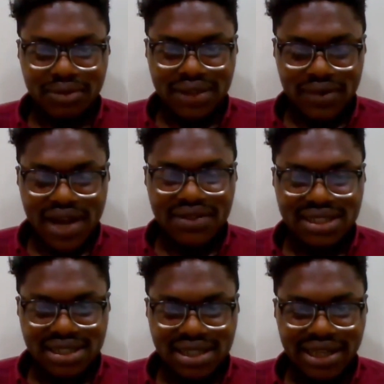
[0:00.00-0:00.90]
We have
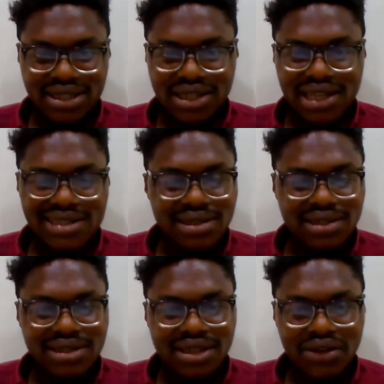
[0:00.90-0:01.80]
this blatant
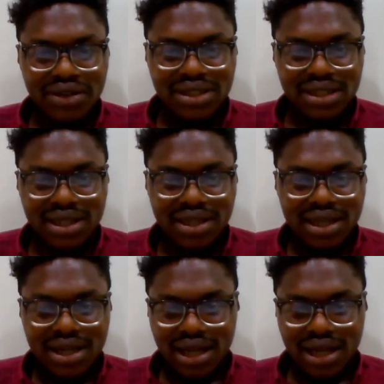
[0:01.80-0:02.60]
insecurity.